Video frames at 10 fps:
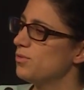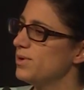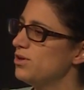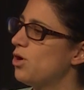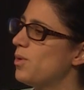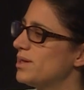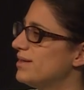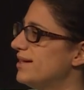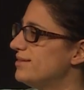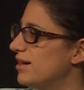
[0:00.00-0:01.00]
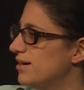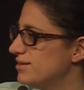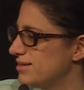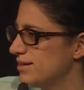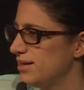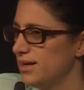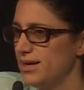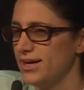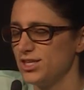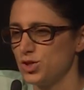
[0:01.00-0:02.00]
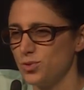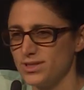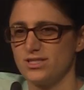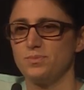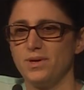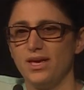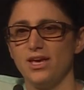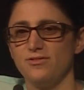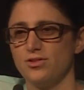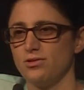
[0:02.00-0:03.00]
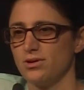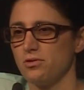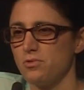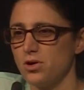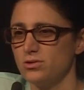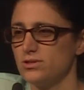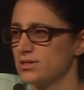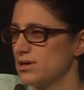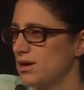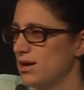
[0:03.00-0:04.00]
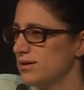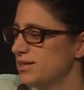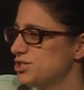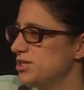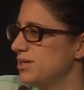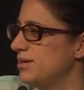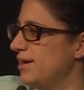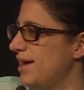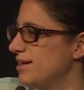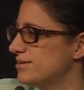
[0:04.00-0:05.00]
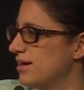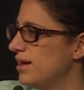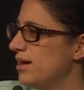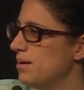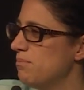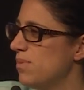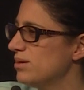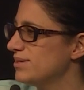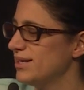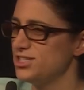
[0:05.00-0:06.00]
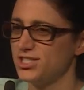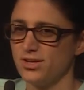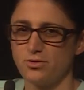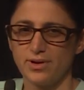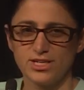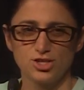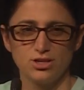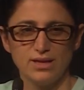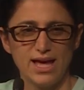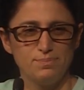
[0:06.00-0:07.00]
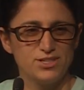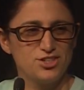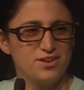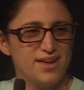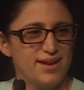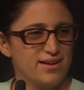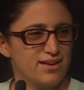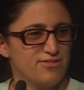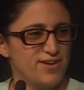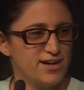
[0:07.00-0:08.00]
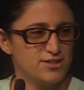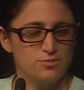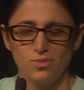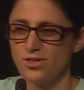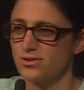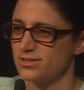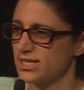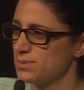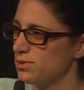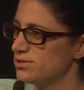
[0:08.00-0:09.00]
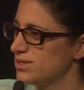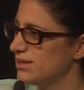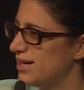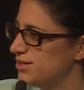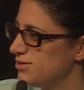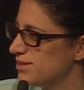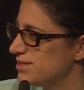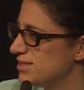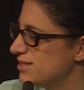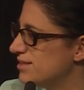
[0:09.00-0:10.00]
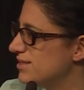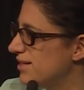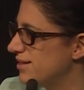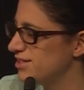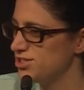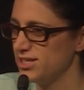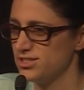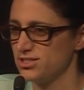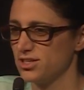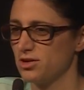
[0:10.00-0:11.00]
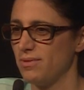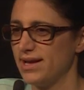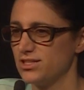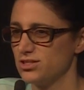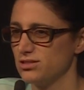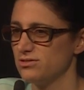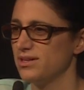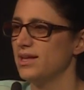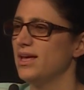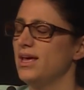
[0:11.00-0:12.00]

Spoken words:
We know what lead does. It twists behavior, it erodes cognition, it has a multi-generational epigenetic effect. Mothers exposed to lead, you can see the DNA changes in grandchildren,